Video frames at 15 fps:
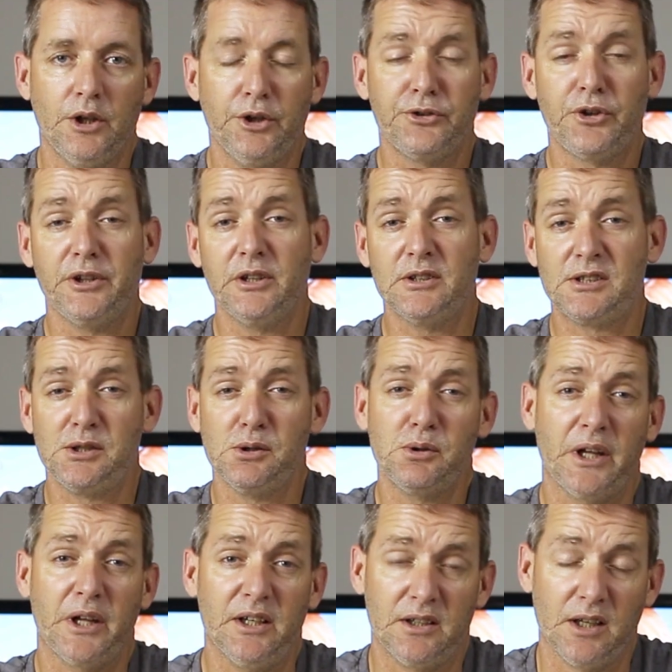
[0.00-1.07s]
So you
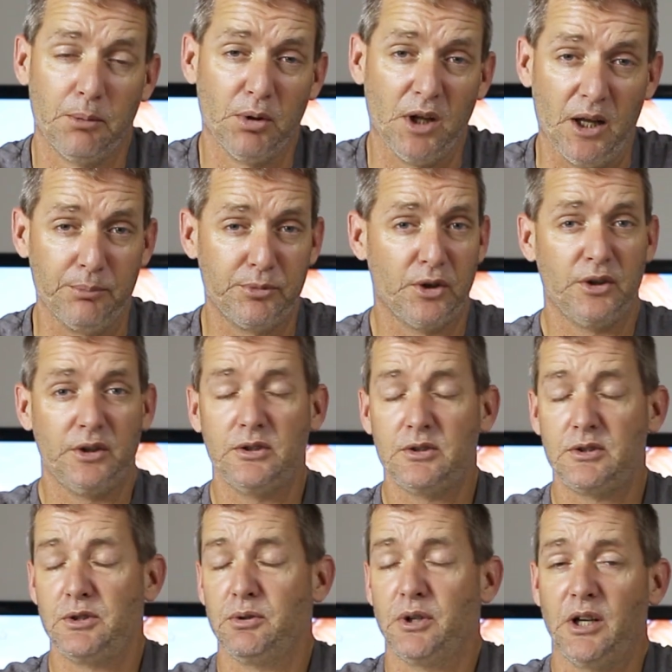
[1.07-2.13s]
still get double ups. You're
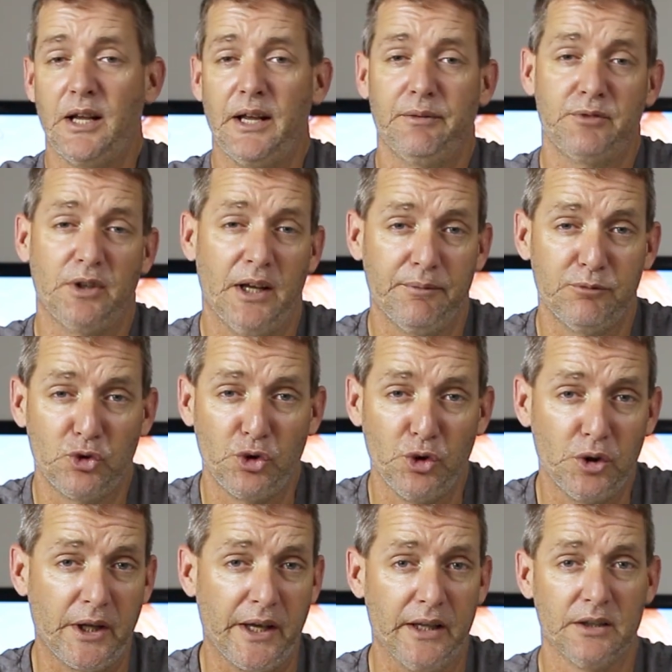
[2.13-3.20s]
still going to have to have
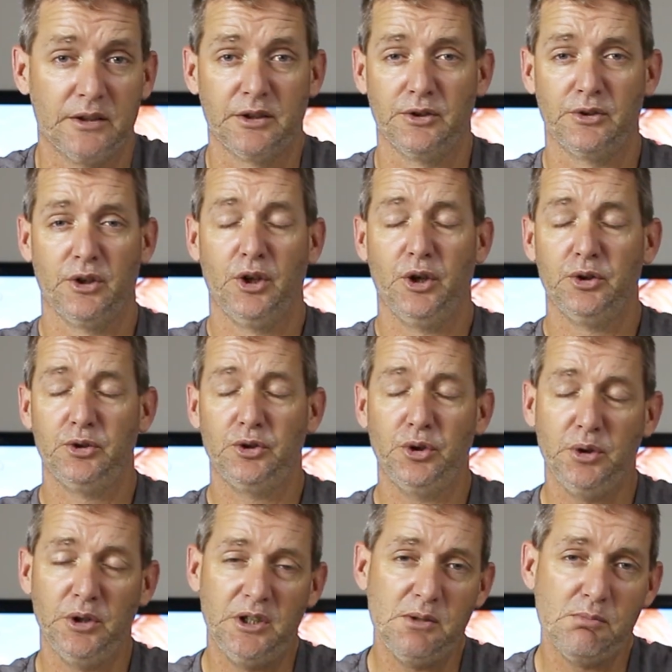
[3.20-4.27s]
two calendars,
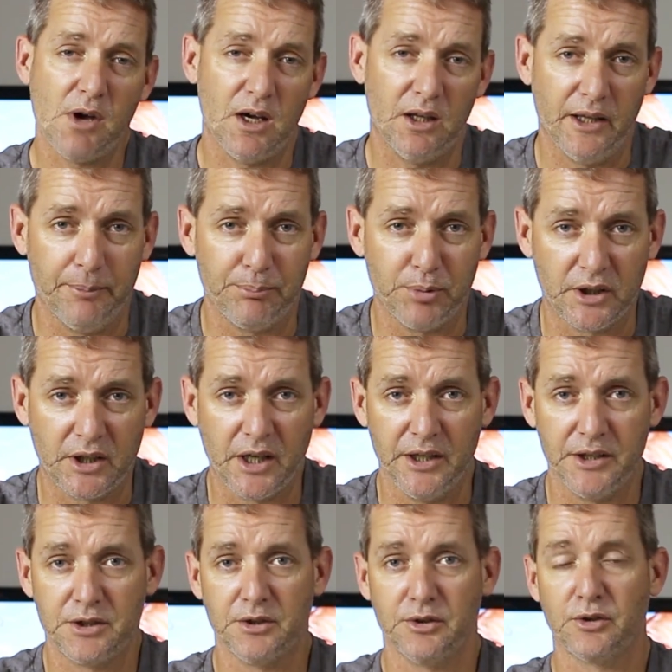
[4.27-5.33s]
two email
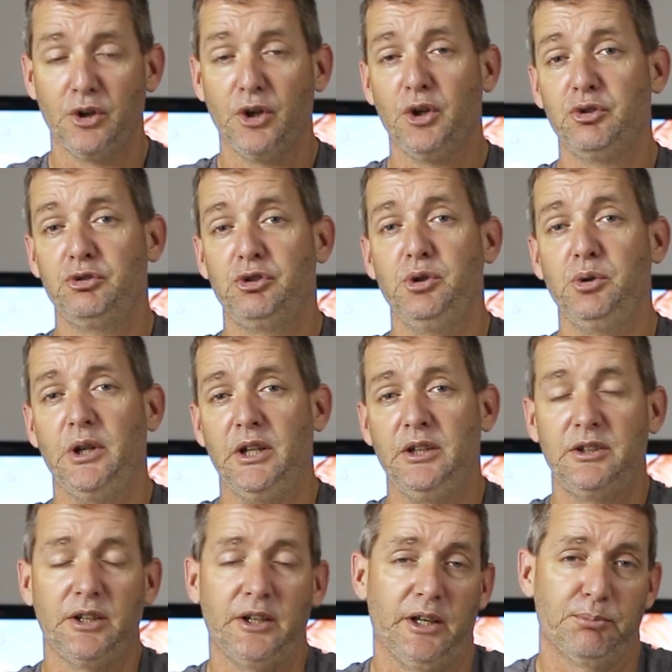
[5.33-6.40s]
applications, two
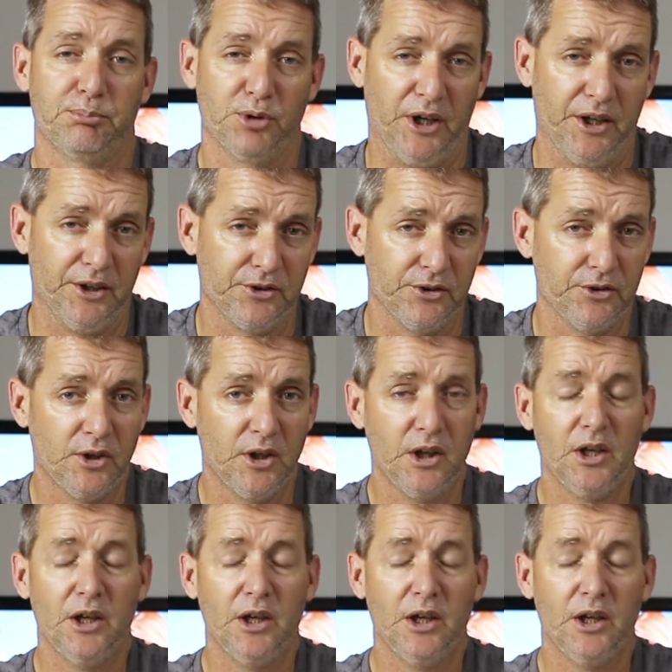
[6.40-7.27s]
internet browsers.